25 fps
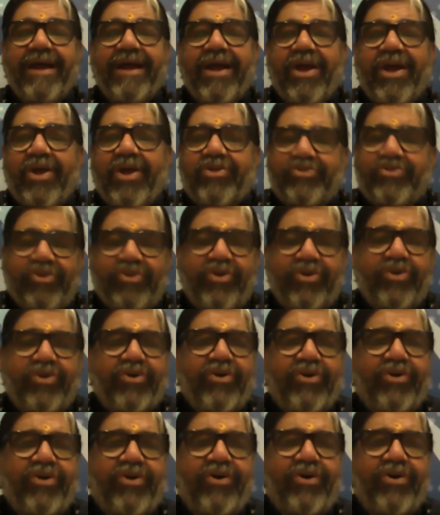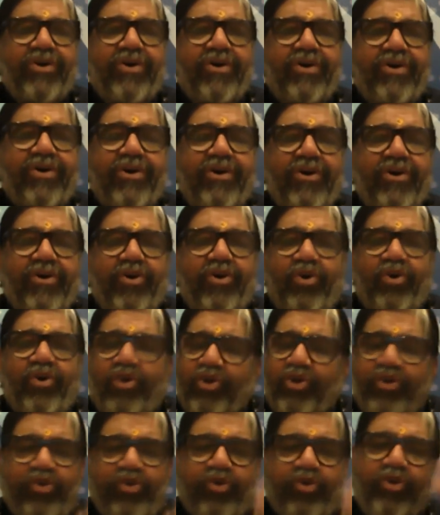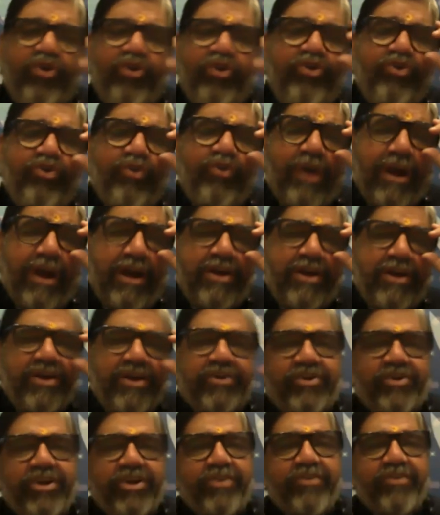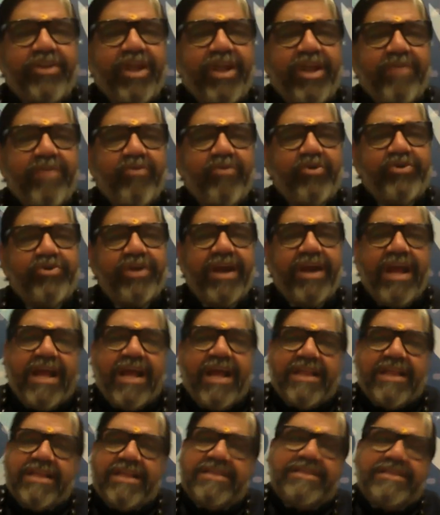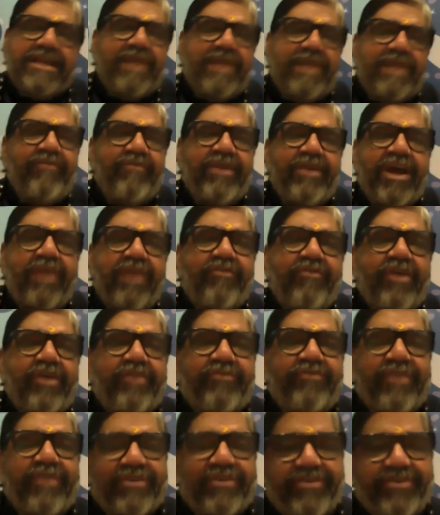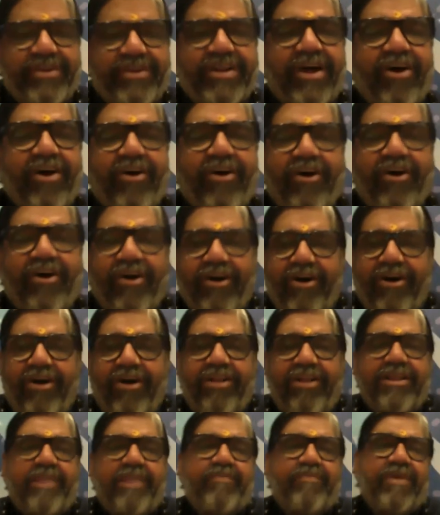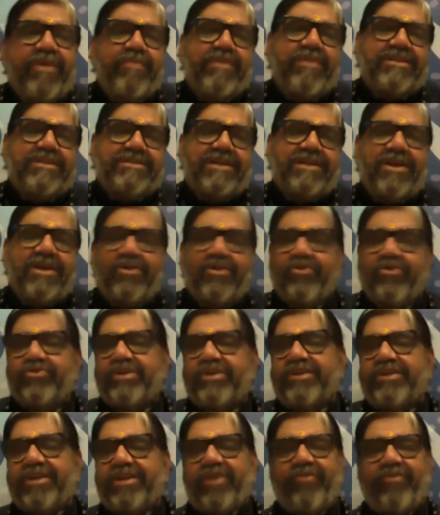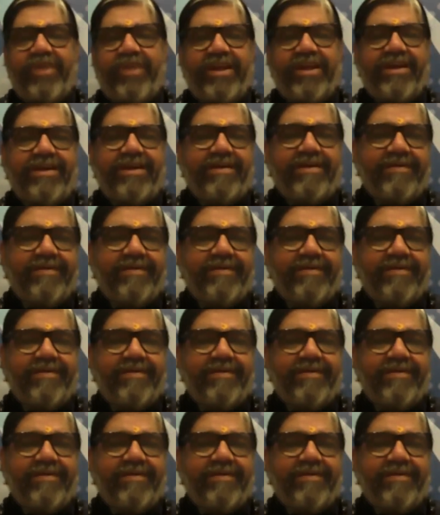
So don't you understand with the emotion? The same we are facing all the people, those are surrounding here.